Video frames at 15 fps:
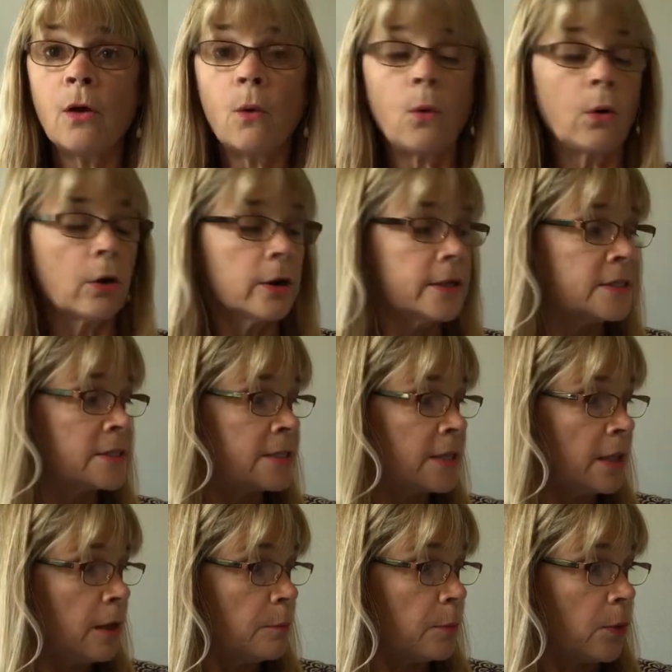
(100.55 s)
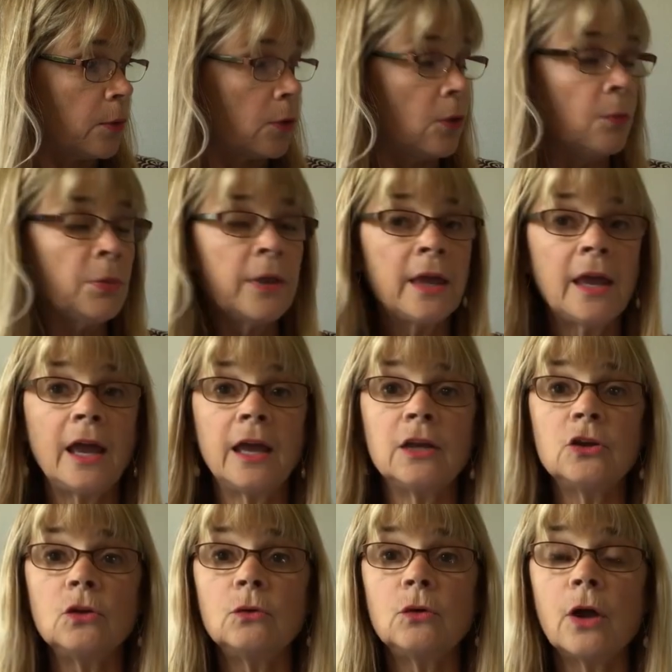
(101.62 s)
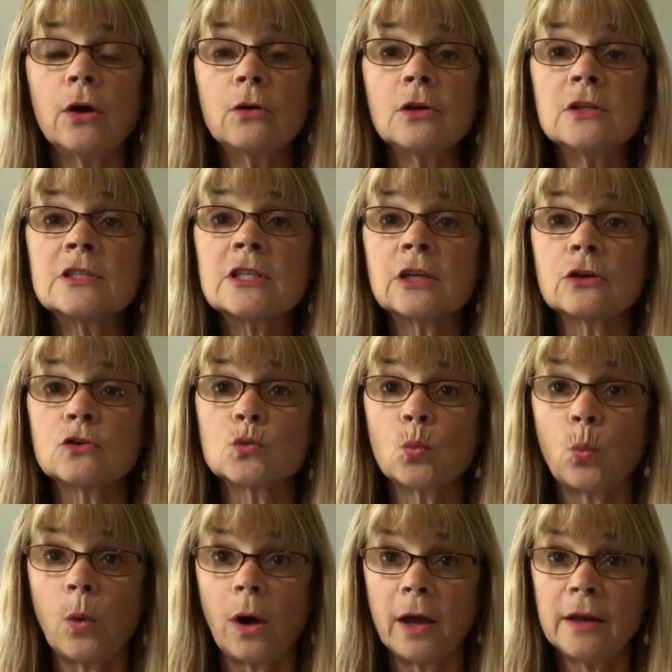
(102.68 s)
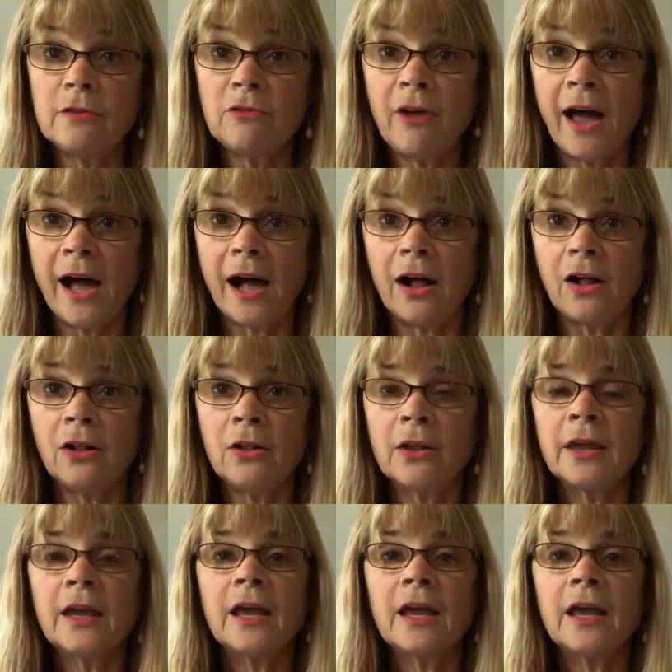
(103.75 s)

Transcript: or a syllable and you notice there's one vowel